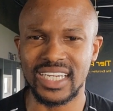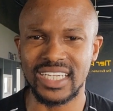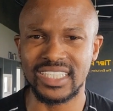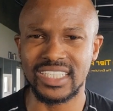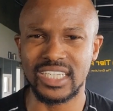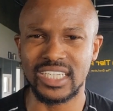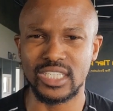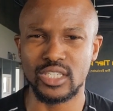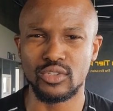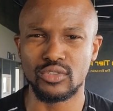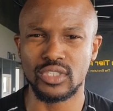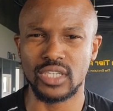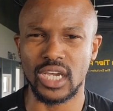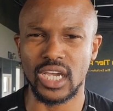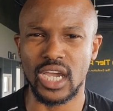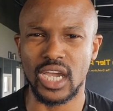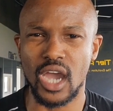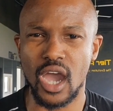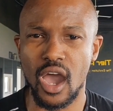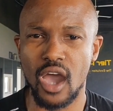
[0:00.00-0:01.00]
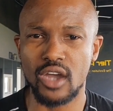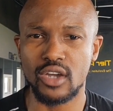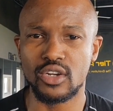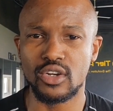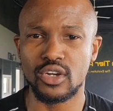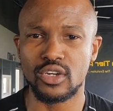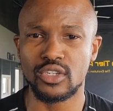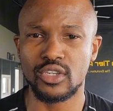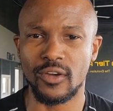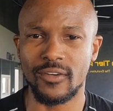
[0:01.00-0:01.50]
teaching you to
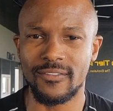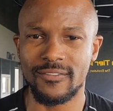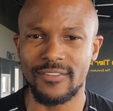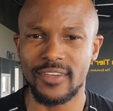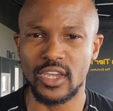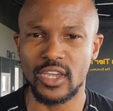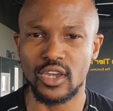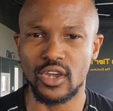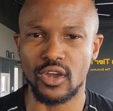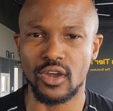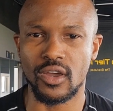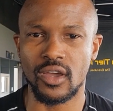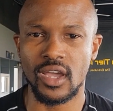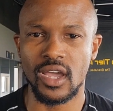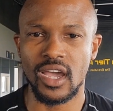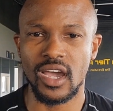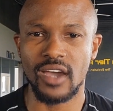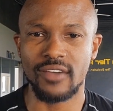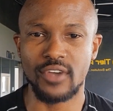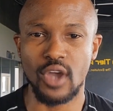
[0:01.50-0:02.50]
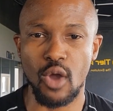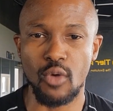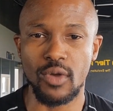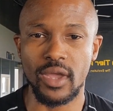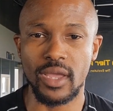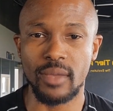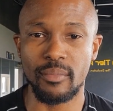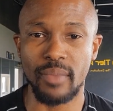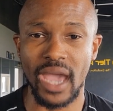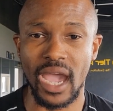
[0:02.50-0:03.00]
conquer your fear of
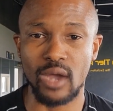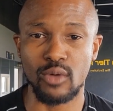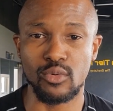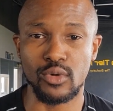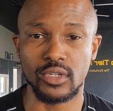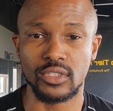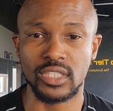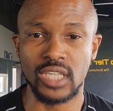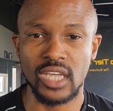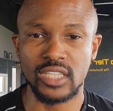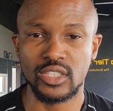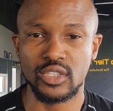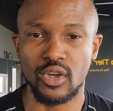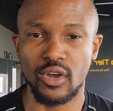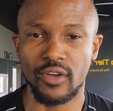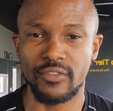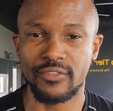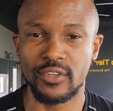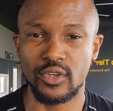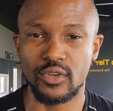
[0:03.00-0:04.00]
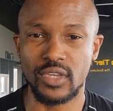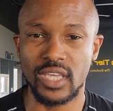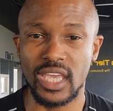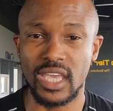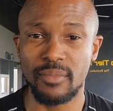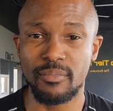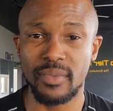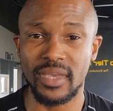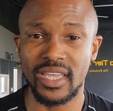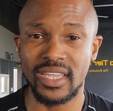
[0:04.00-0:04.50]
going backwards. So if you
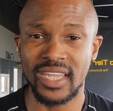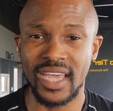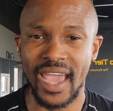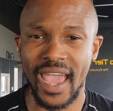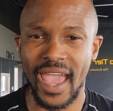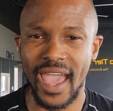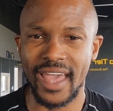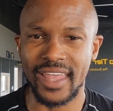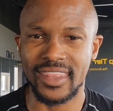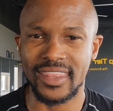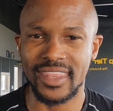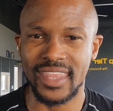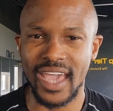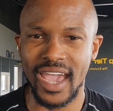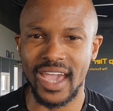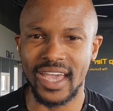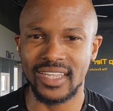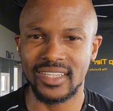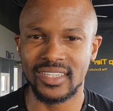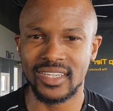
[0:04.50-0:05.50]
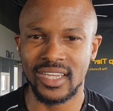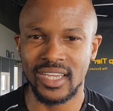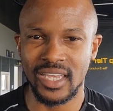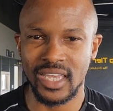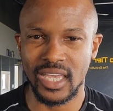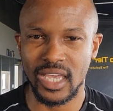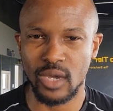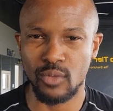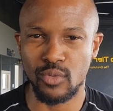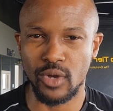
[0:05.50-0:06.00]
keep it at that,
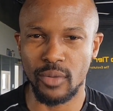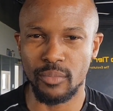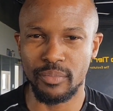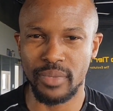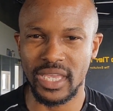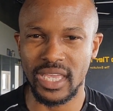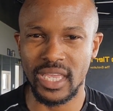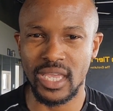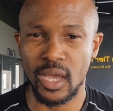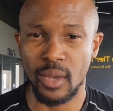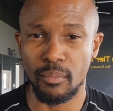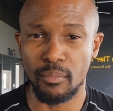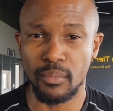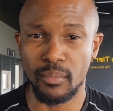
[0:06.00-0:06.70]
it will be